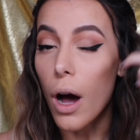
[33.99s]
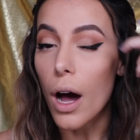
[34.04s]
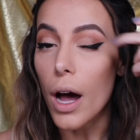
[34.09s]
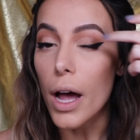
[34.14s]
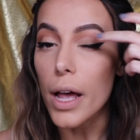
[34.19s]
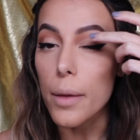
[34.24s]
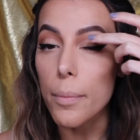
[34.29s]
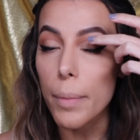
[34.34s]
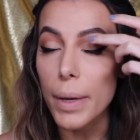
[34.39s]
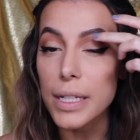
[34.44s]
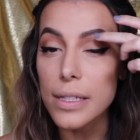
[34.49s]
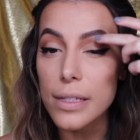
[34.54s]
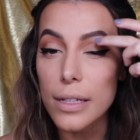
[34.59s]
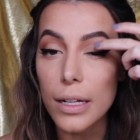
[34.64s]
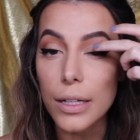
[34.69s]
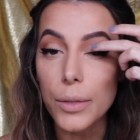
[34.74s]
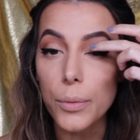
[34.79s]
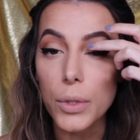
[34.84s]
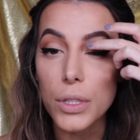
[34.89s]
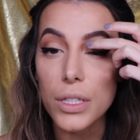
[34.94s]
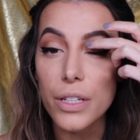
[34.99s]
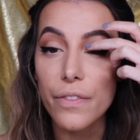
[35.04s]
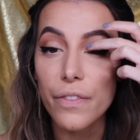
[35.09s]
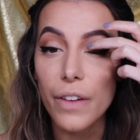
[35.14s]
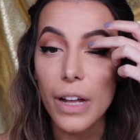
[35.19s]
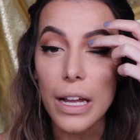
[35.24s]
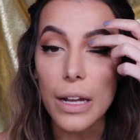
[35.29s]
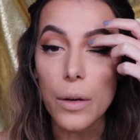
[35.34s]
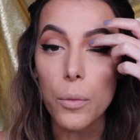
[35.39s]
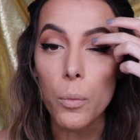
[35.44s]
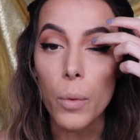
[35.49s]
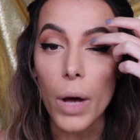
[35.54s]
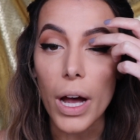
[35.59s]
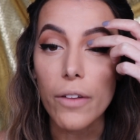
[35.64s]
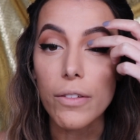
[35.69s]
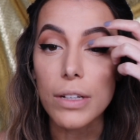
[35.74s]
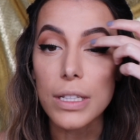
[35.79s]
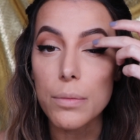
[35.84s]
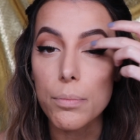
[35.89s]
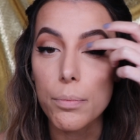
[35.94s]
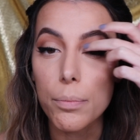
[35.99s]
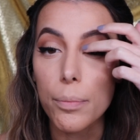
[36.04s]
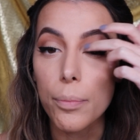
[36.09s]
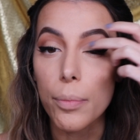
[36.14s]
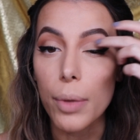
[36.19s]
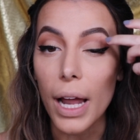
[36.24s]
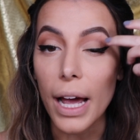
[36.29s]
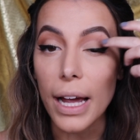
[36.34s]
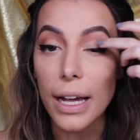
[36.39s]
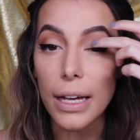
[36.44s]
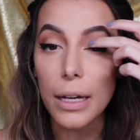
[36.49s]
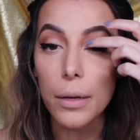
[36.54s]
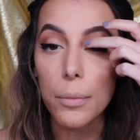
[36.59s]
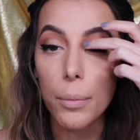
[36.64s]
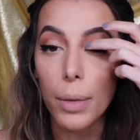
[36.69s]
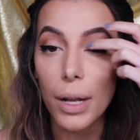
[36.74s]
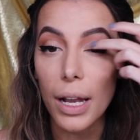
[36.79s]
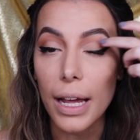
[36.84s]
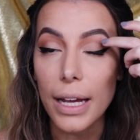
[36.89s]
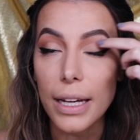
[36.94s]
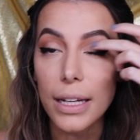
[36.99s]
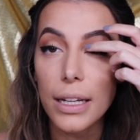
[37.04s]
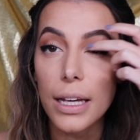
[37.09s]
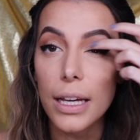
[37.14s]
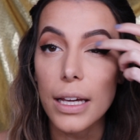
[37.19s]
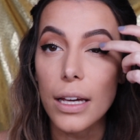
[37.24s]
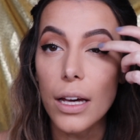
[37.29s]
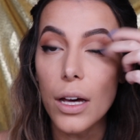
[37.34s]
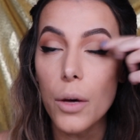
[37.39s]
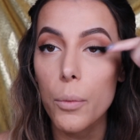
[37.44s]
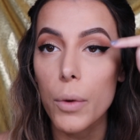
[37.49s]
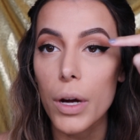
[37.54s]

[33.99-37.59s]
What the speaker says: I basically want to fill in where it's blank and plain here,